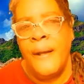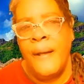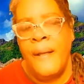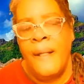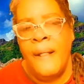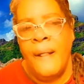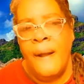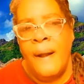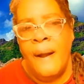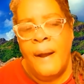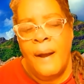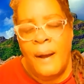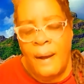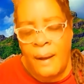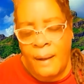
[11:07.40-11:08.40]

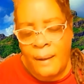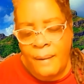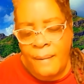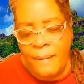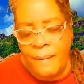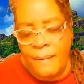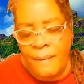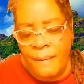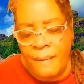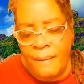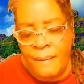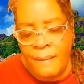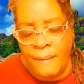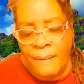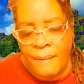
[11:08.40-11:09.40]

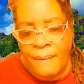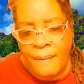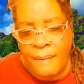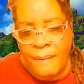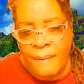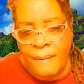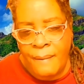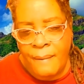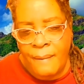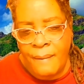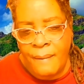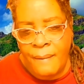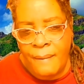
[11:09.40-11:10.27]
(no one is talking)